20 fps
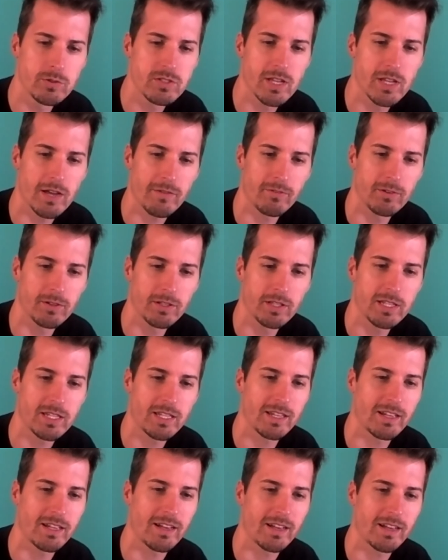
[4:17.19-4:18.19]

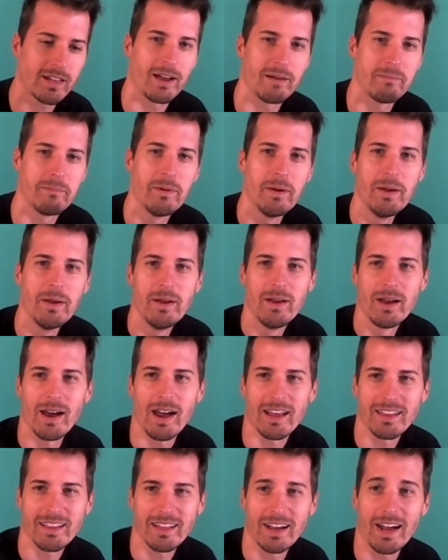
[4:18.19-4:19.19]
Definitely,
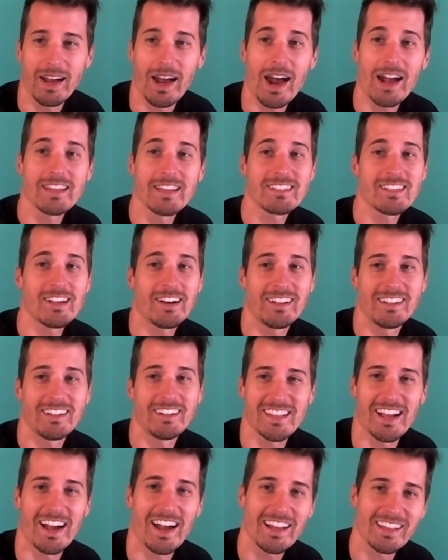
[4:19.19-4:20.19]
I saw it as
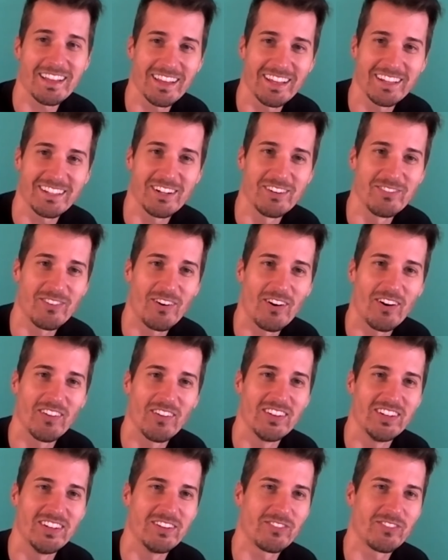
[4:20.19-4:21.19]
the highlight of all the
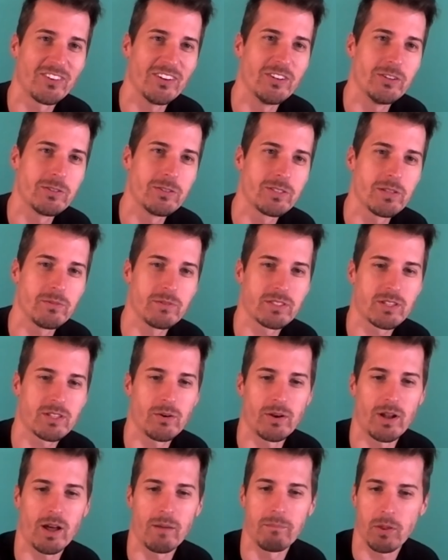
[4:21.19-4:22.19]
different news that was
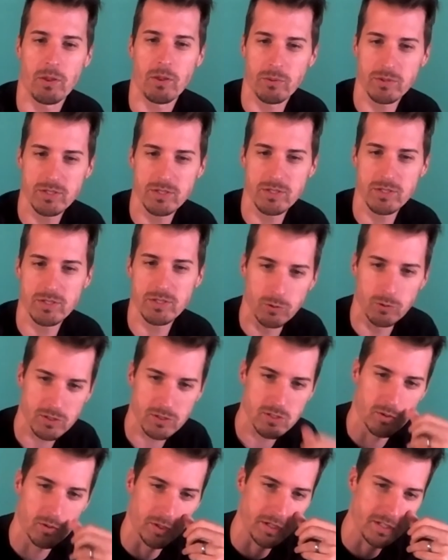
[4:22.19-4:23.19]
going on. But there was other cool
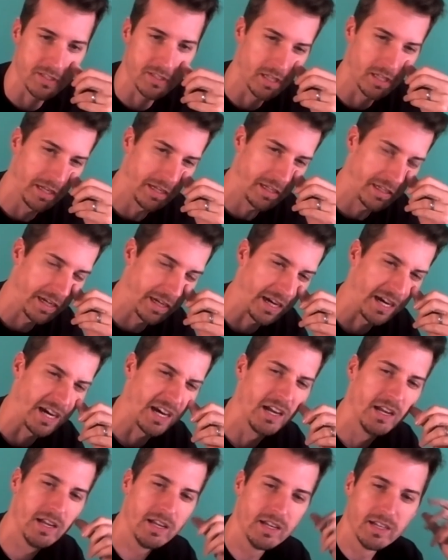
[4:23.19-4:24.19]
stories. Like,
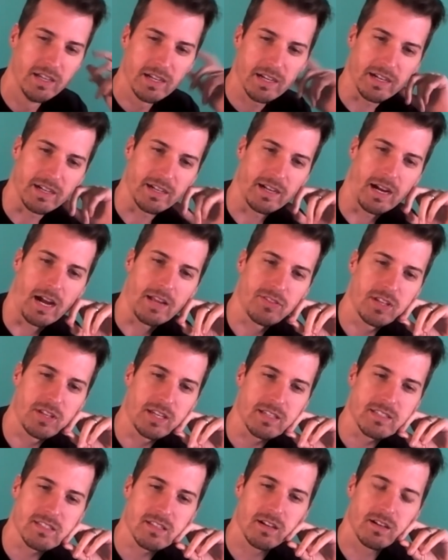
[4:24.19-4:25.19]
I think I
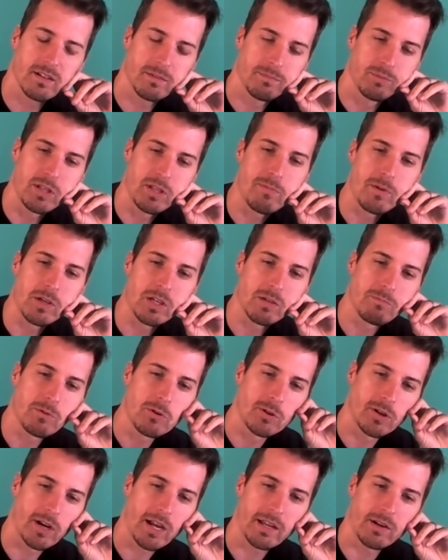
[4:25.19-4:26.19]
saw Bleeping
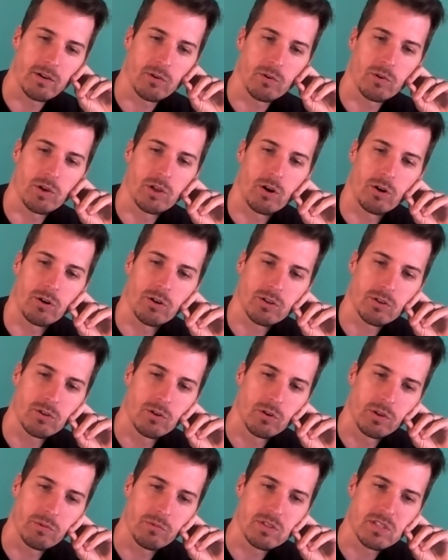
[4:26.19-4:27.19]
Computer had an article
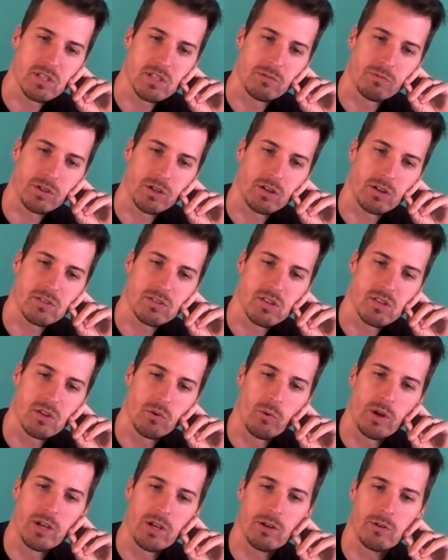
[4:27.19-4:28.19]
that was in regards to the
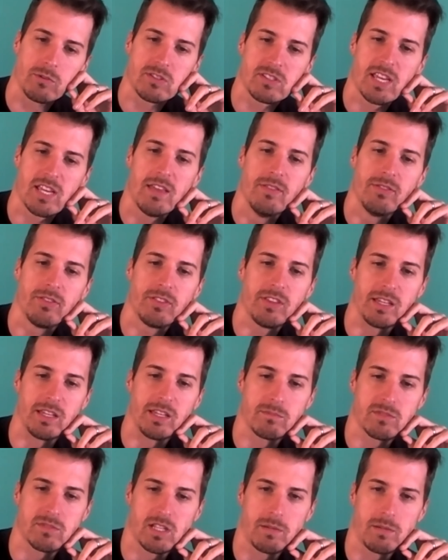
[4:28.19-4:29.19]
Windows 10
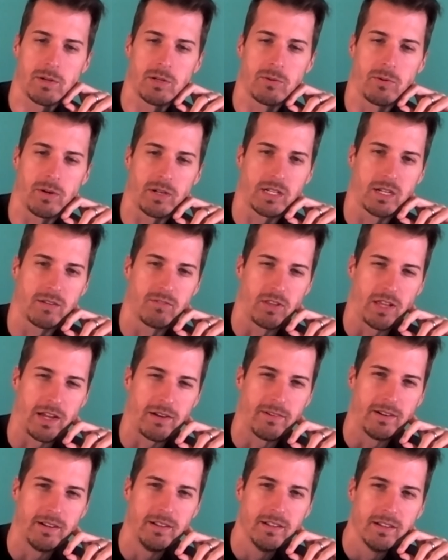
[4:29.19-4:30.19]
themes. Anybody want to cover that
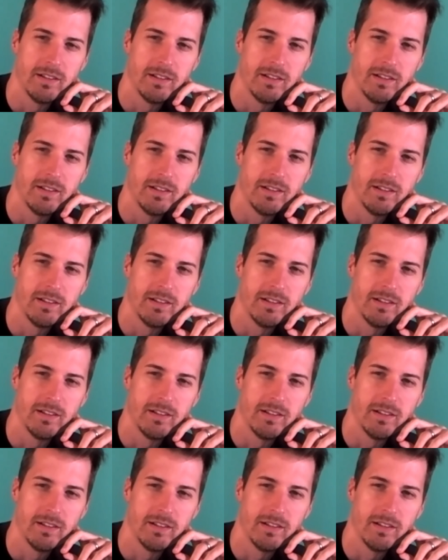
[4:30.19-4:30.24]
one?